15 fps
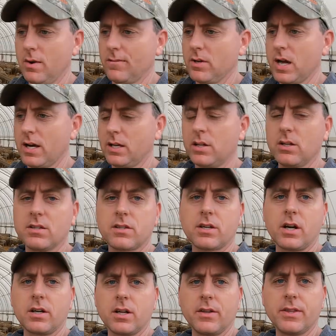We've got a good
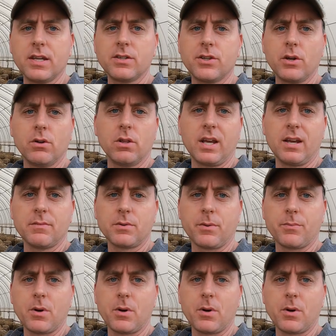start on these ewe lambs.